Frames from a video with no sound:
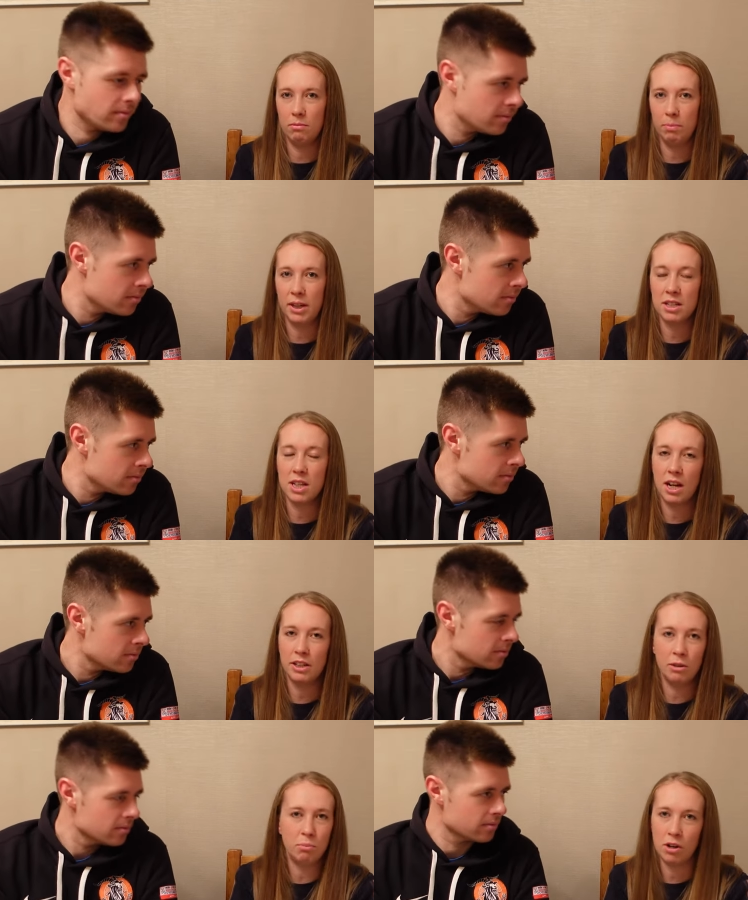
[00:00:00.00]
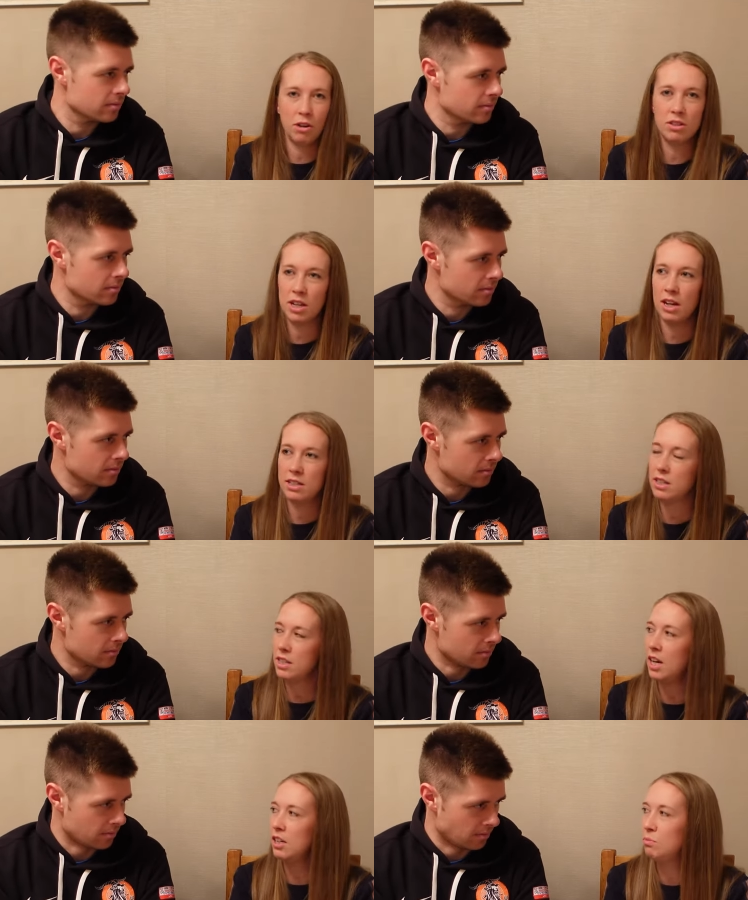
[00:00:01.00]
Speaker 1: because I don't prioritise it
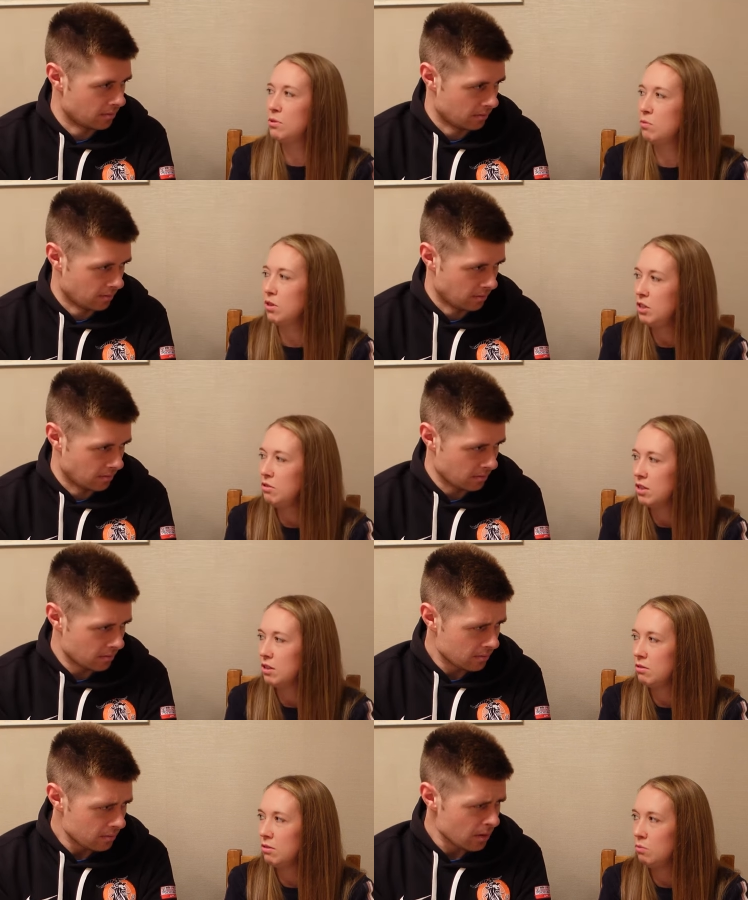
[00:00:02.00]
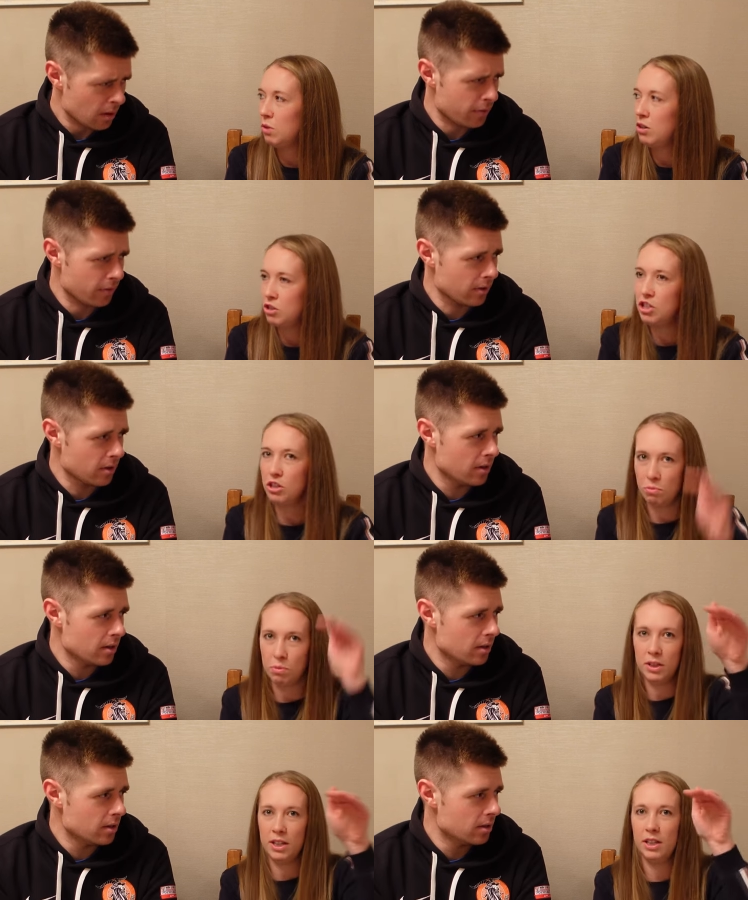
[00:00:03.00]
as high up as what you do, whereas you
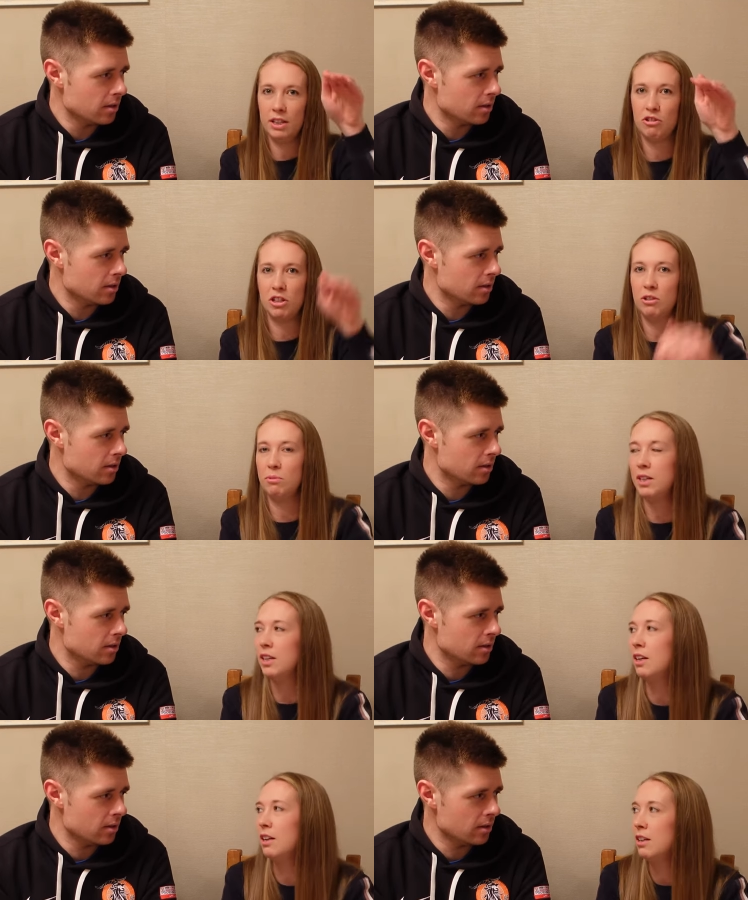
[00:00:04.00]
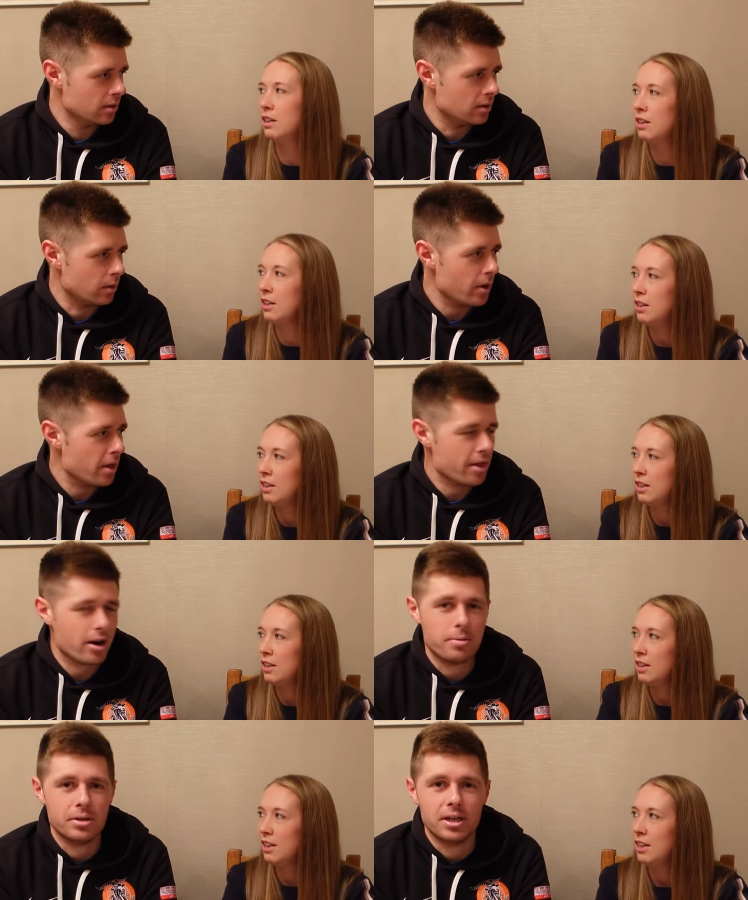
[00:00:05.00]
put it literally up here.
Speaker 2: We're at a
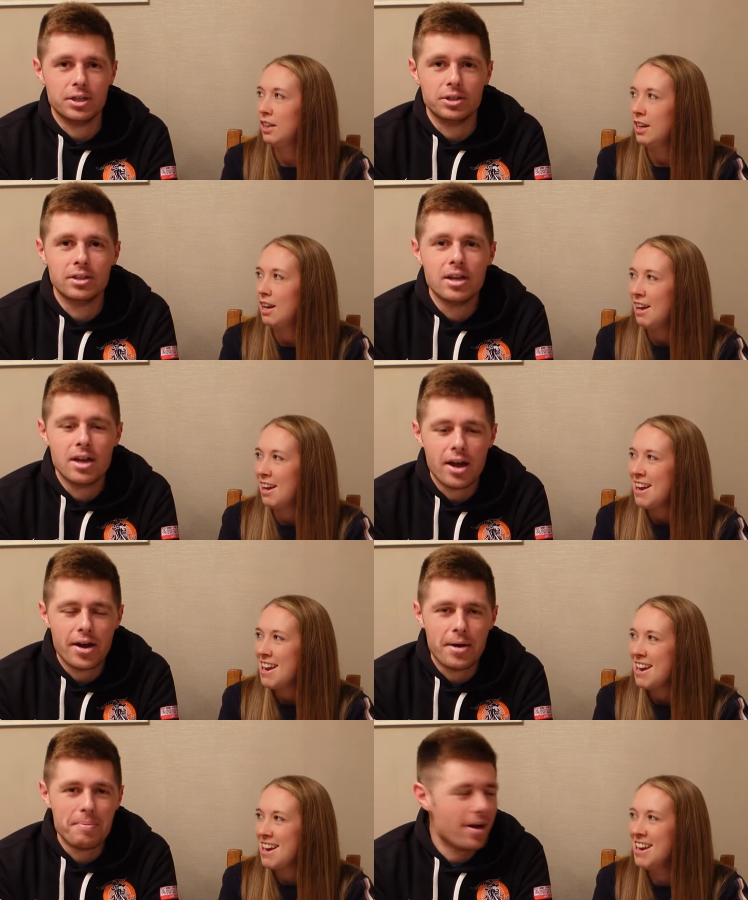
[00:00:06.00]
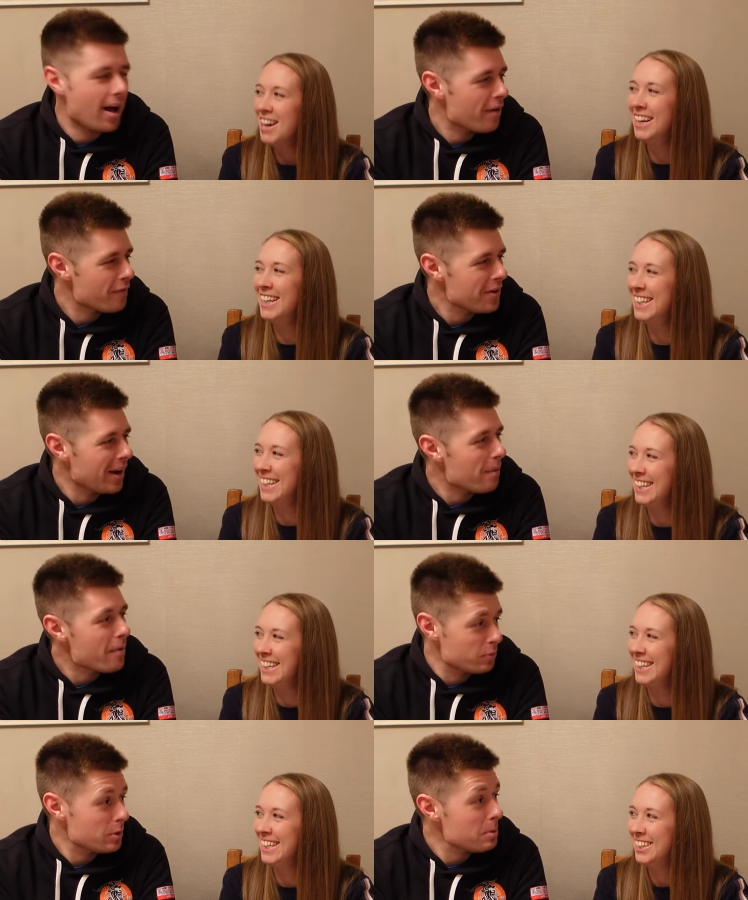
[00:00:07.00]
therapy session. Um, I feel like
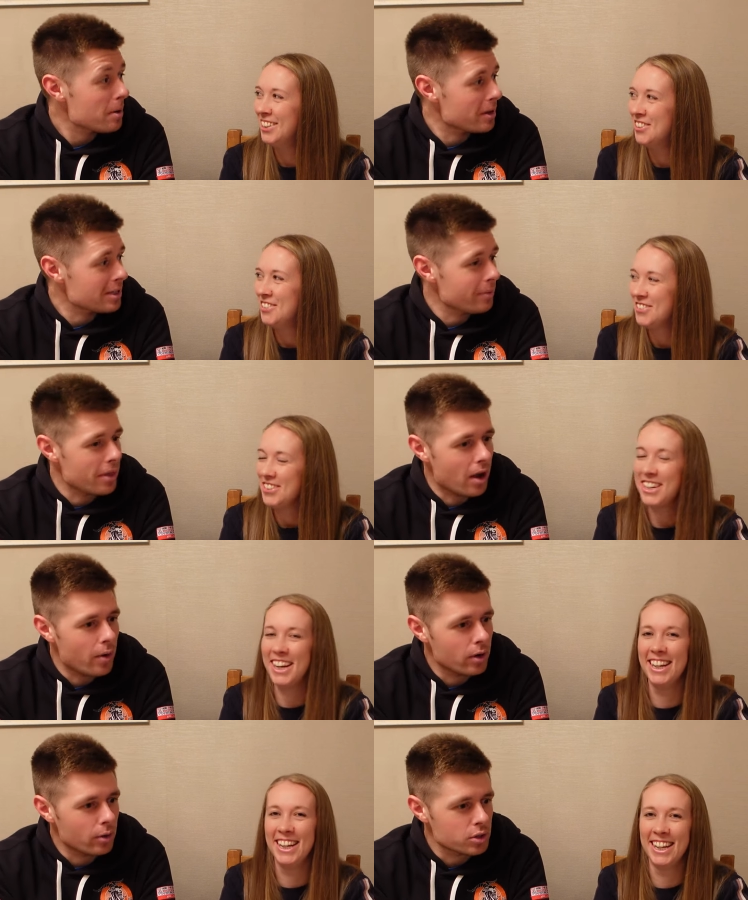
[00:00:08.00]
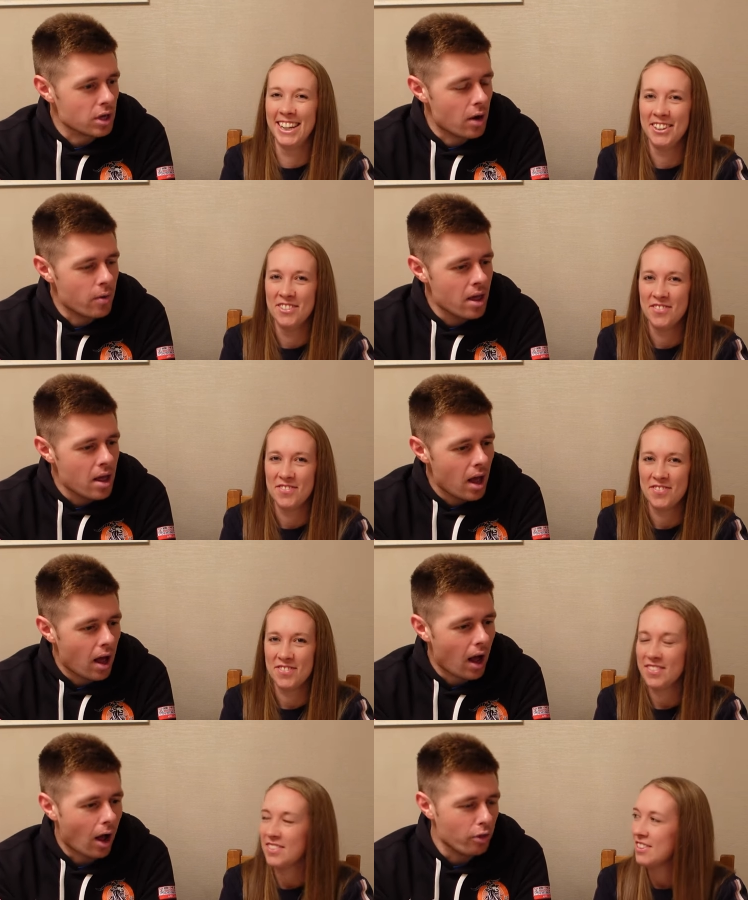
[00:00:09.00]
we've, we spoke about this, haven't we, there? And also,
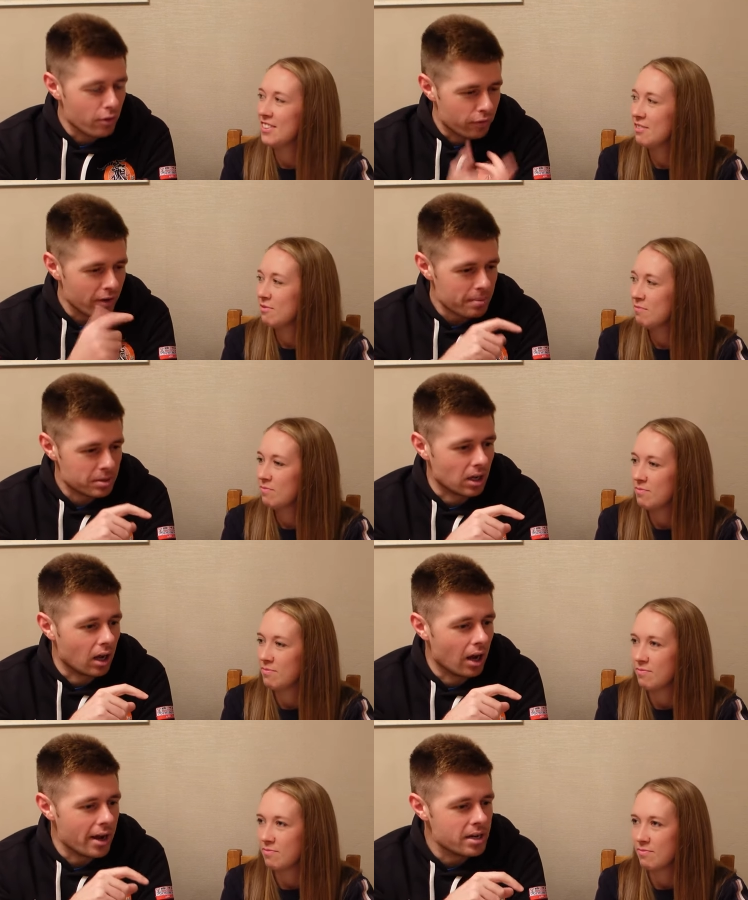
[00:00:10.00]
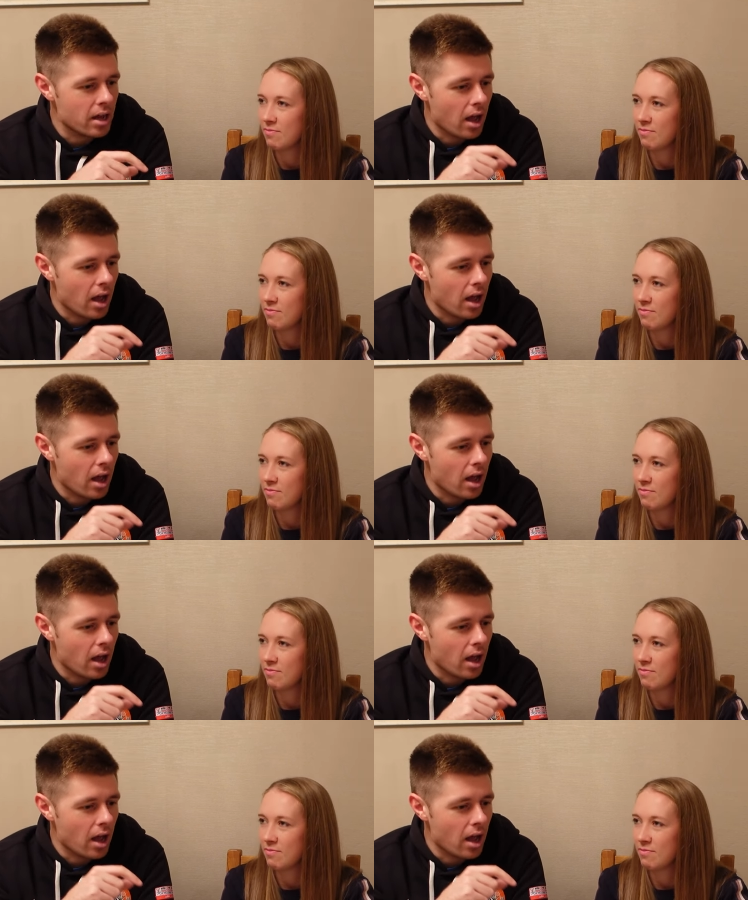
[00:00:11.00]
on the flip side,